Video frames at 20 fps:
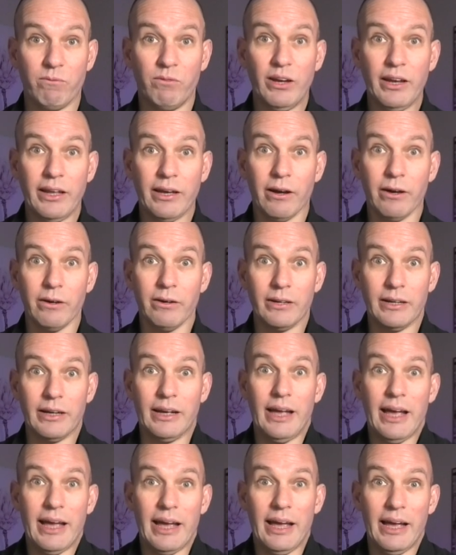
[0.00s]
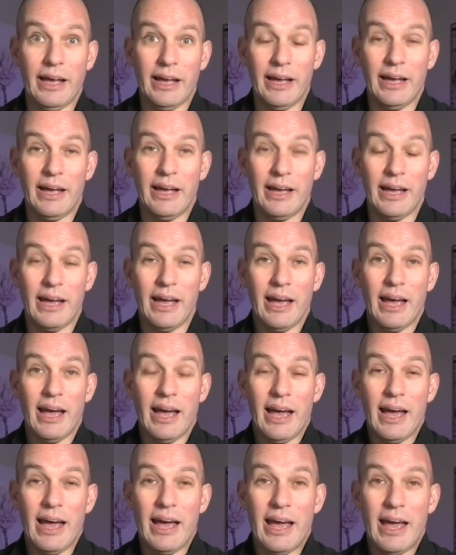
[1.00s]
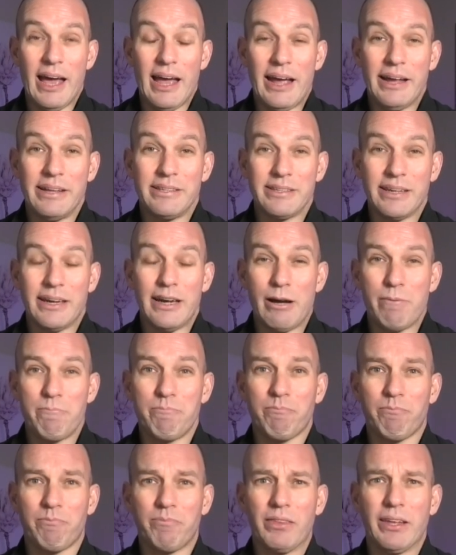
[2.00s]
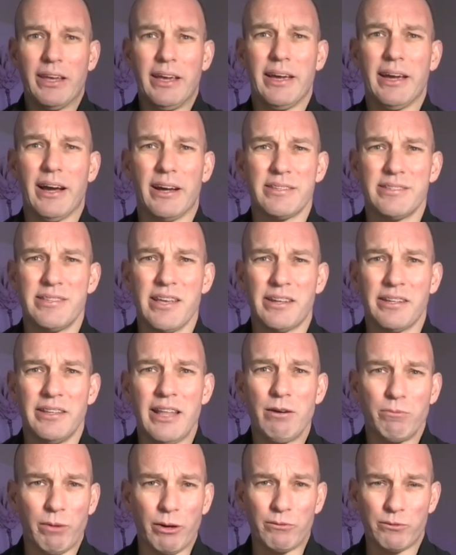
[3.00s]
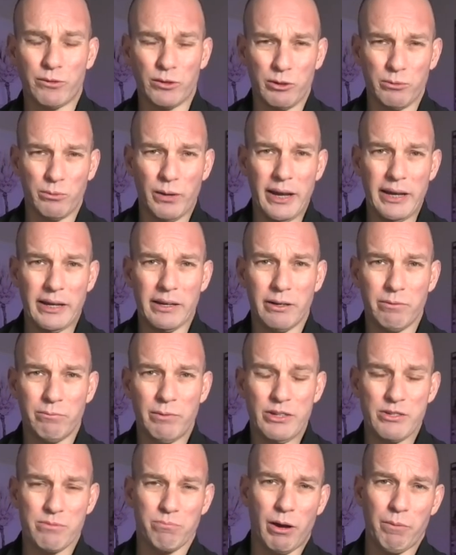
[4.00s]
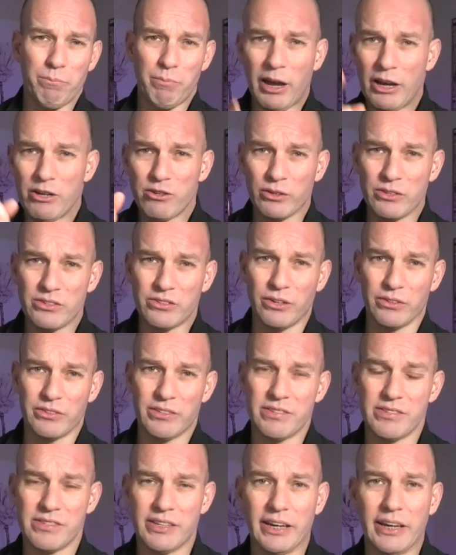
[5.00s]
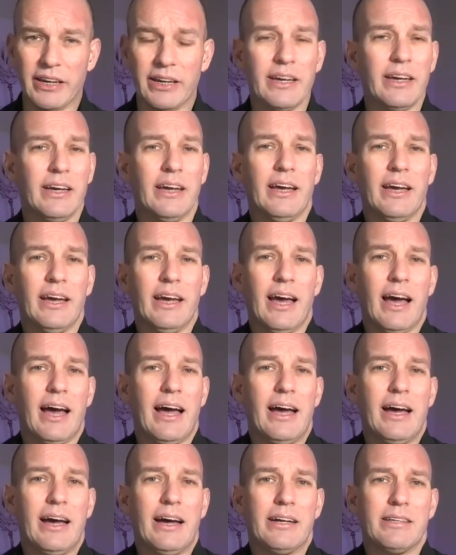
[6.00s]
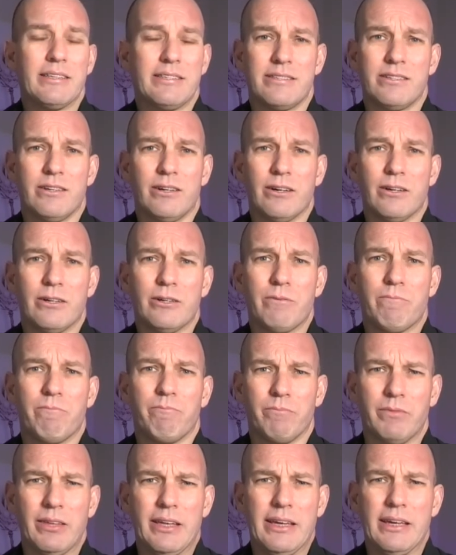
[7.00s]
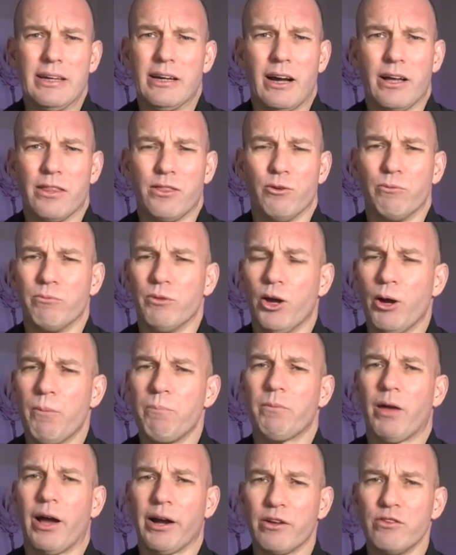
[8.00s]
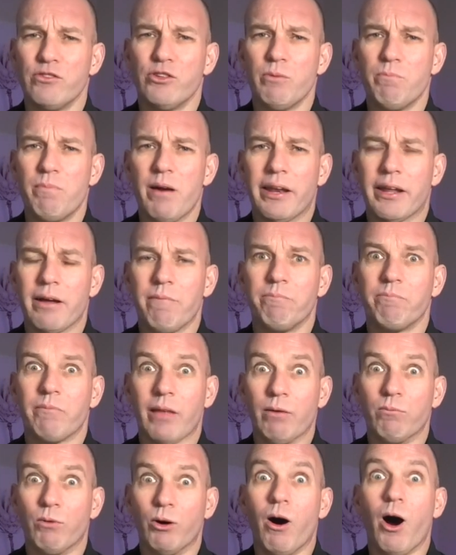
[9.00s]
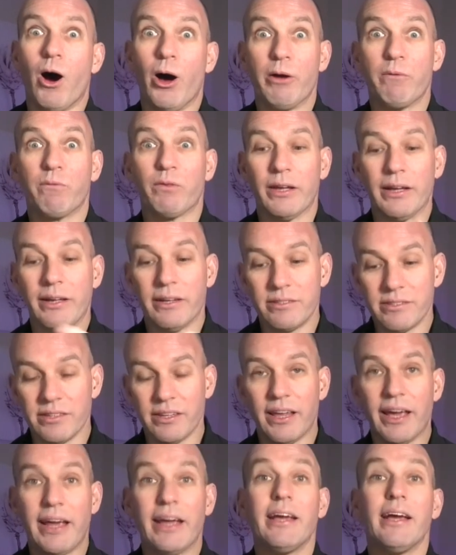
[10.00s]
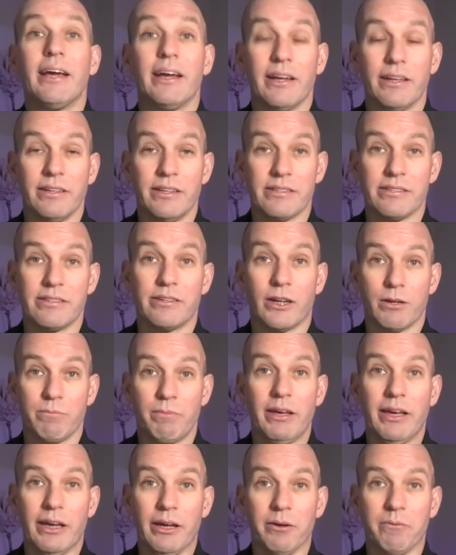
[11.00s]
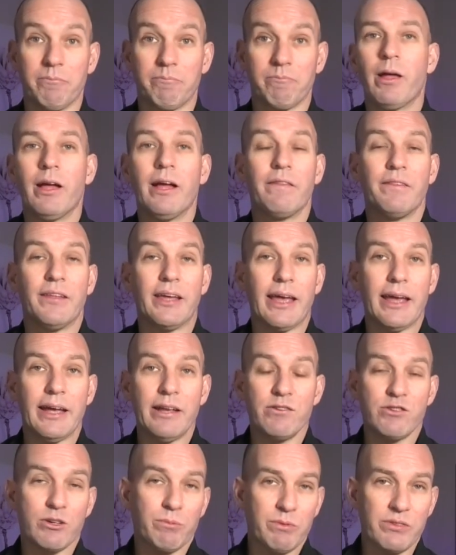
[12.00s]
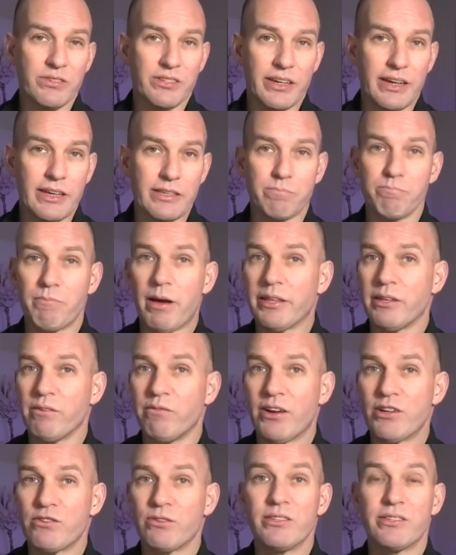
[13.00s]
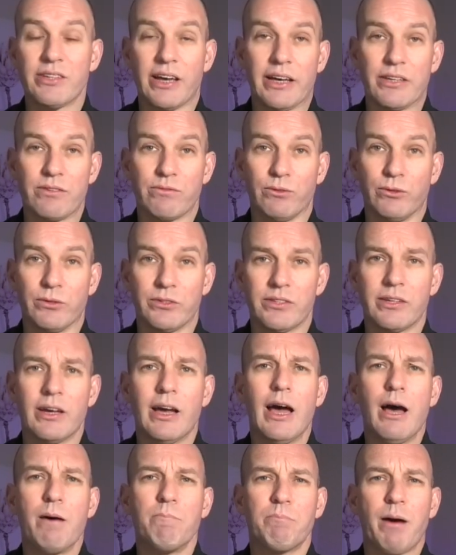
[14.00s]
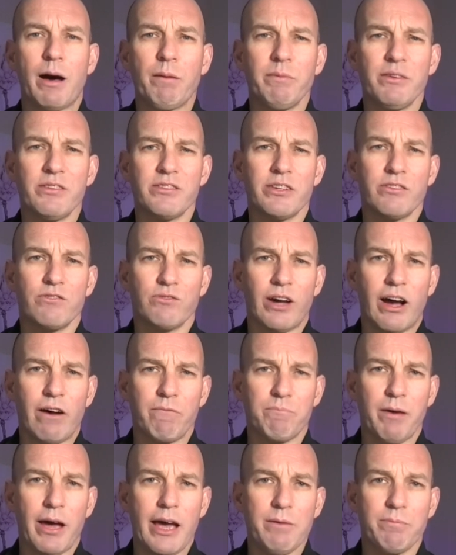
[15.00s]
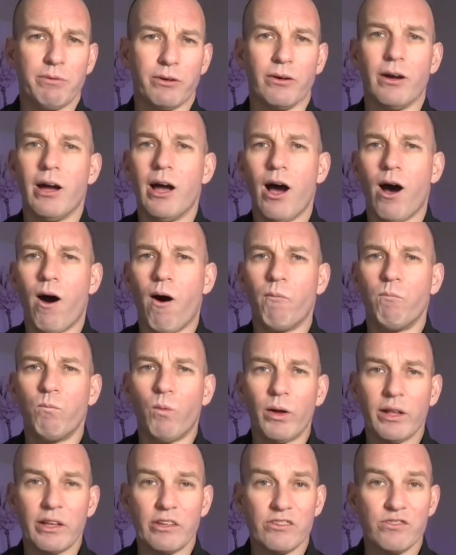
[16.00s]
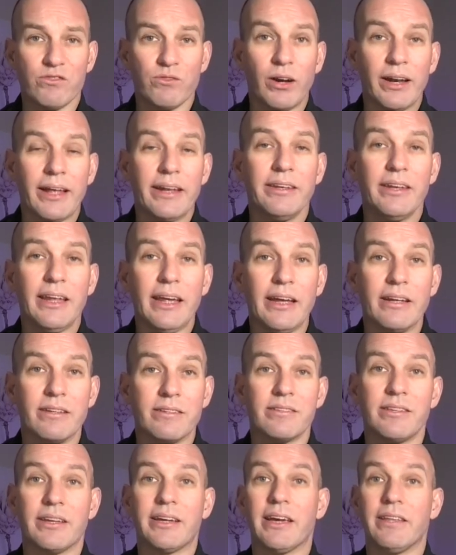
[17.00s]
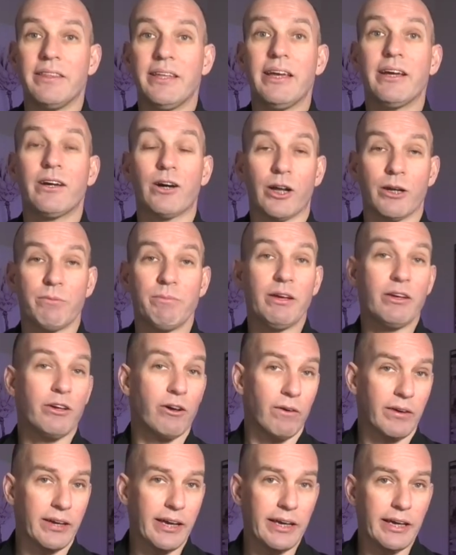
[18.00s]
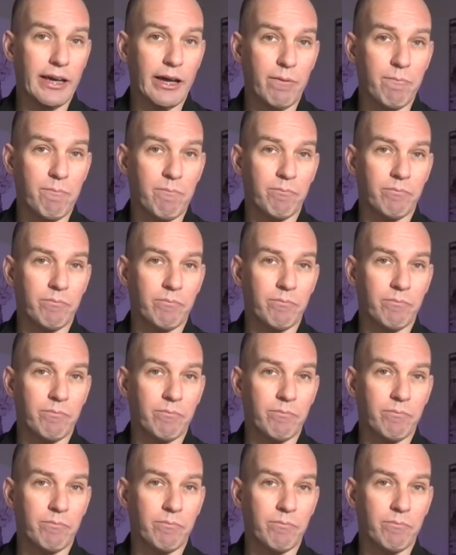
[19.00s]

video, and I sat on that one for a week, which my patrons got to see. I thought, no, I can do better, and well, hopefully today this is going to be it. The NCCC's Manufacturing Task Force published a draft paper on what Australia needs to get the economy going again.